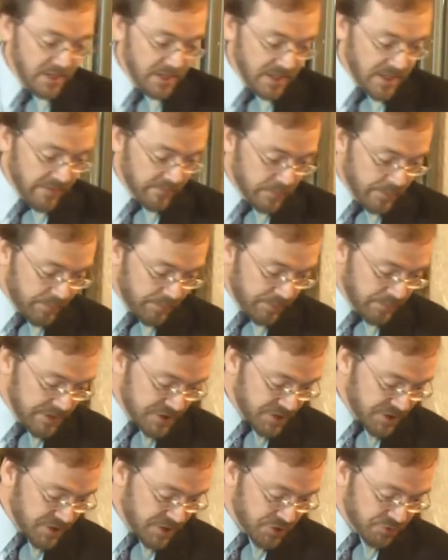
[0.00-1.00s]
You need government
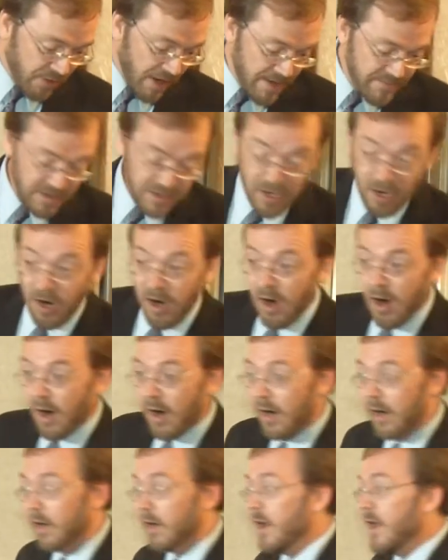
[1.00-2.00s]
permission to drive a
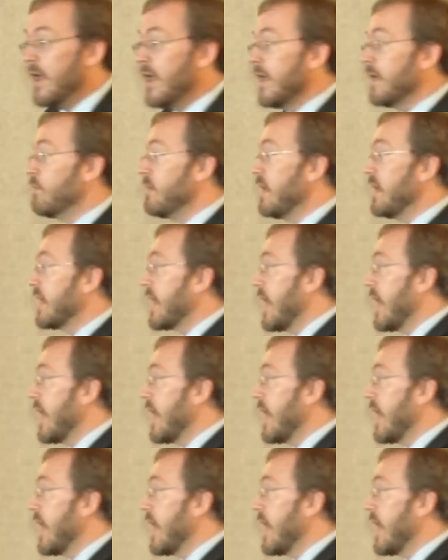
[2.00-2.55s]
car. In many